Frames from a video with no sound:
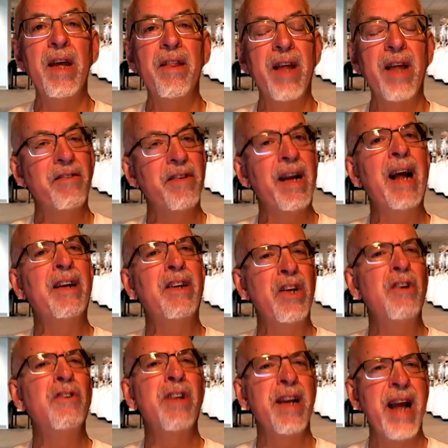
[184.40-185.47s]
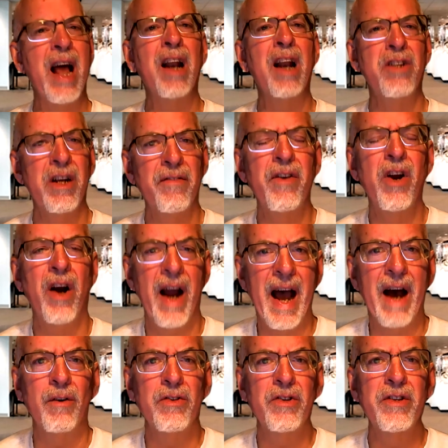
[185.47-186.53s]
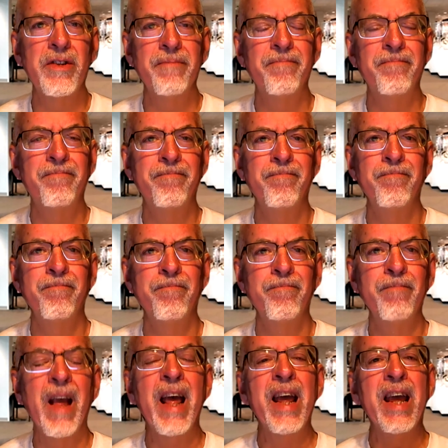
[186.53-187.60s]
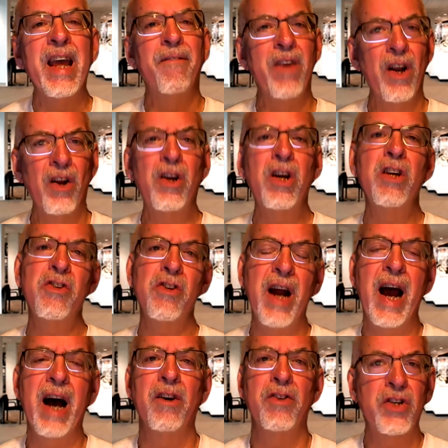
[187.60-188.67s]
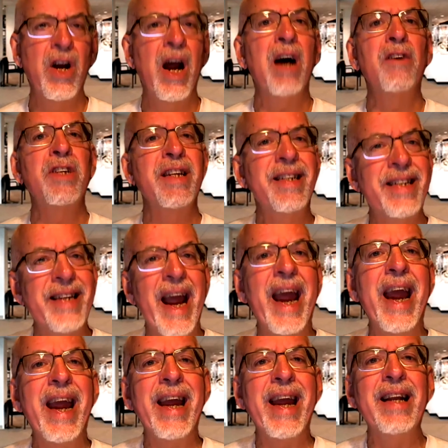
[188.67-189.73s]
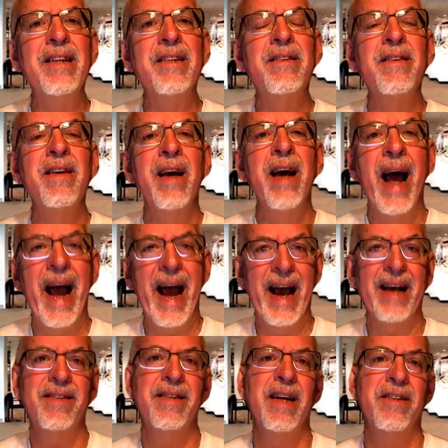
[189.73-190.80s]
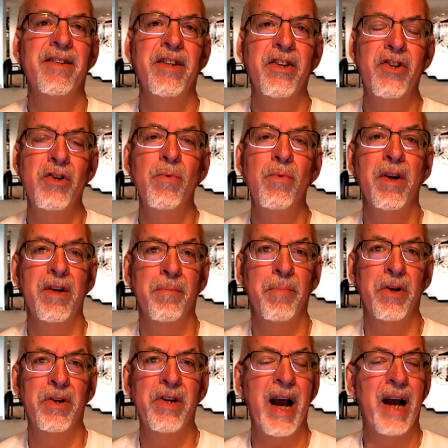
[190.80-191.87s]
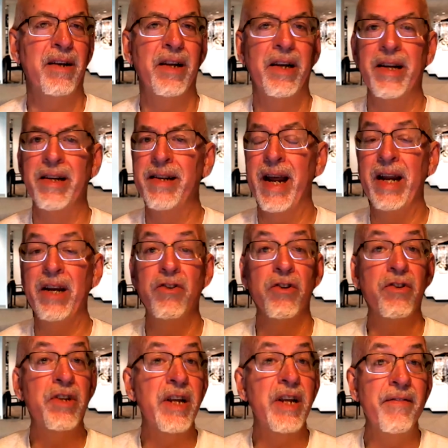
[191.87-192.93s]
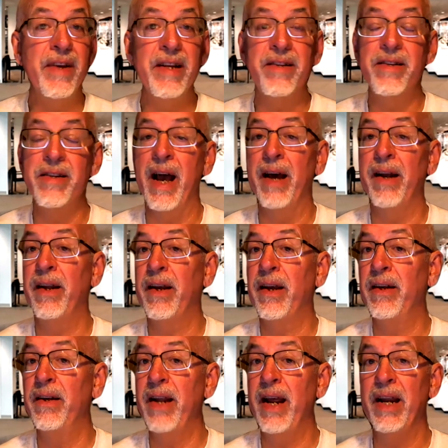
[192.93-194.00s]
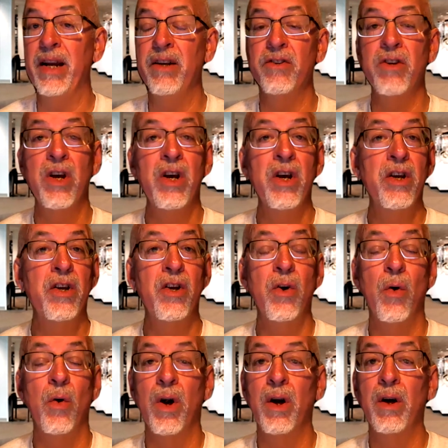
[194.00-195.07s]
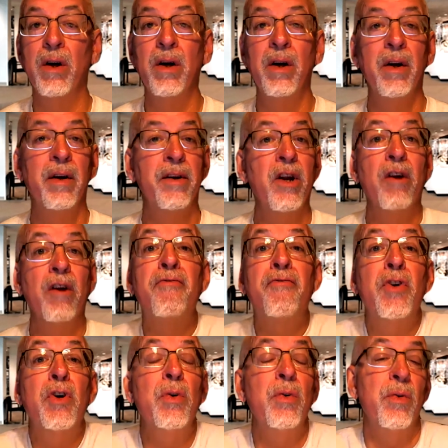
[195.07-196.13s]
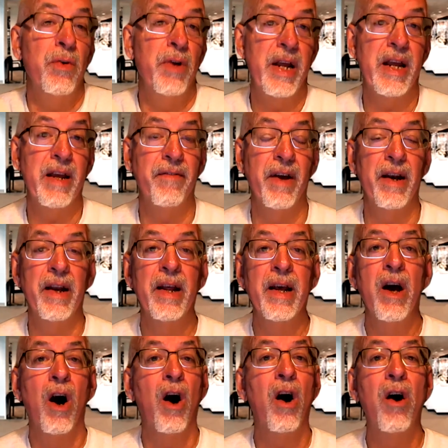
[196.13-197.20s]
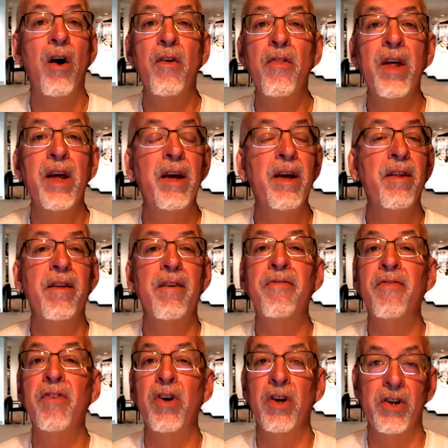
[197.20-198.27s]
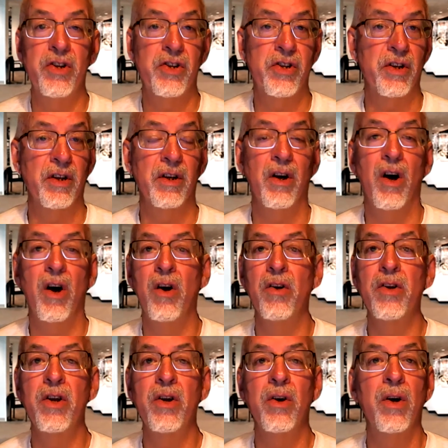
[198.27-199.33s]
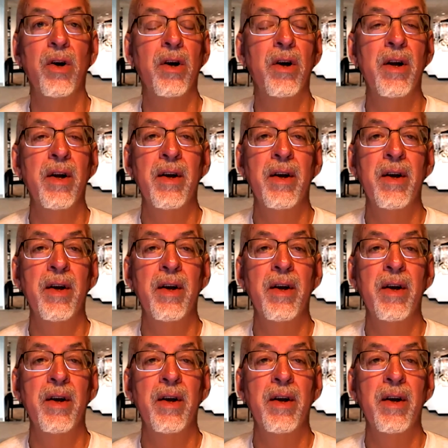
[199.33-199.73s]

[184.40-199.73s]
things, I'd like to use the analogy of your house. If you look at your house contains assets that you want to protect. It contains your TV set. It contains your food, even all the furniture, all your